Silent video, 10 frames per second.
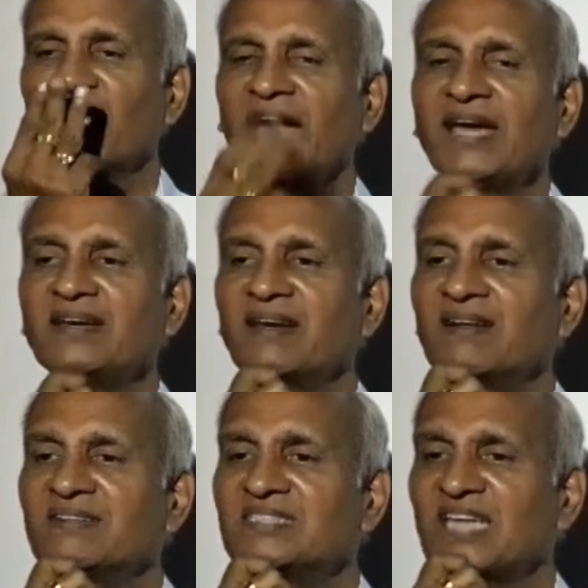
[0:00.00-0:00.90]
and
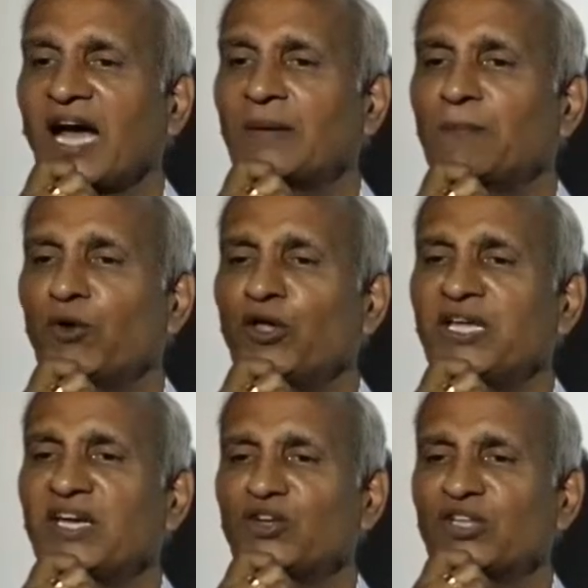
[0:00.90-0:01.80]
start
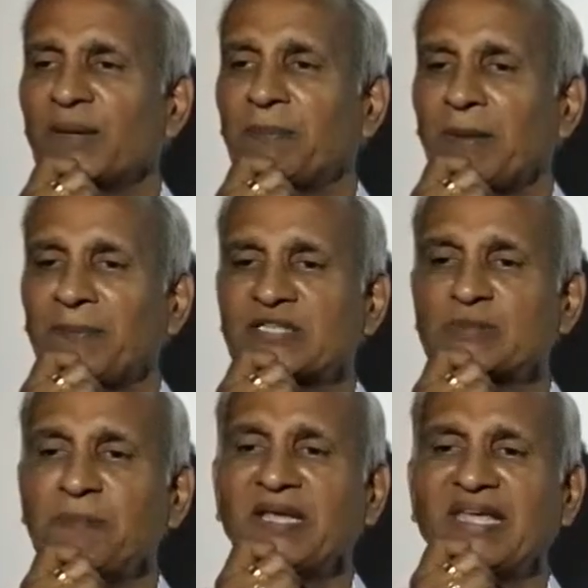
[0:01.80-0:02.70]
blowing into that paper,
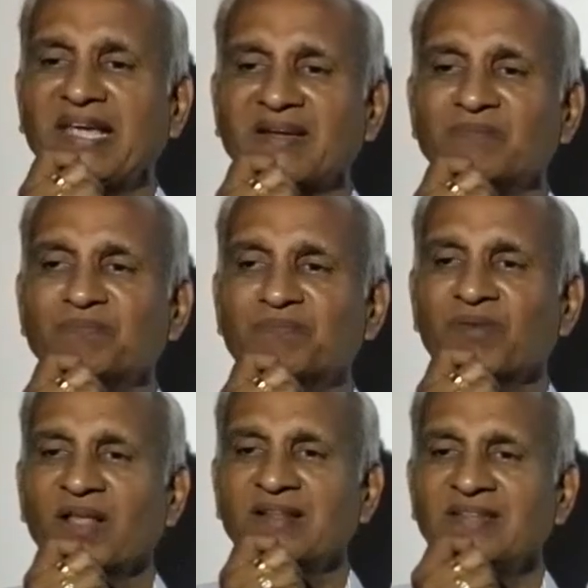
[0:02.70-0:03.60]
speaking,
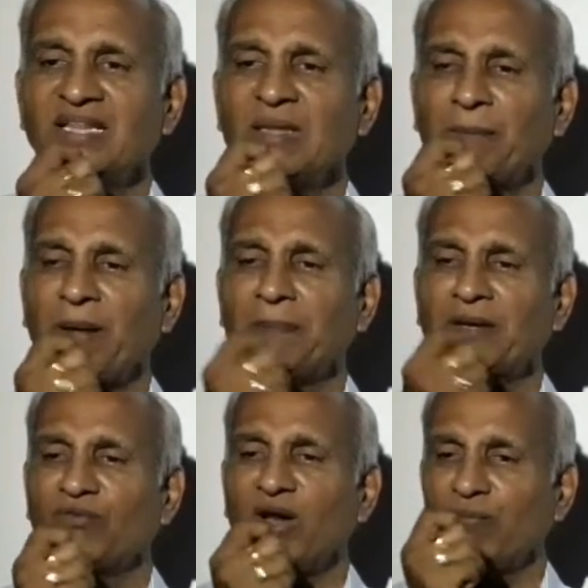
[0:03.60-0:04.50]
then the
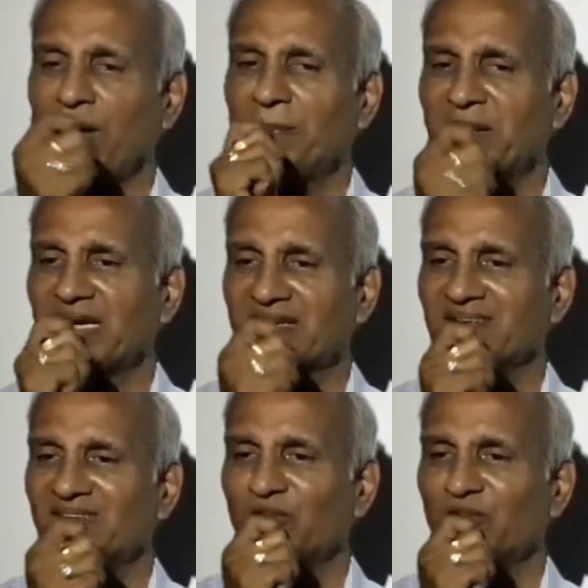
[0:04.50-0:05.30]
paper will vibrate.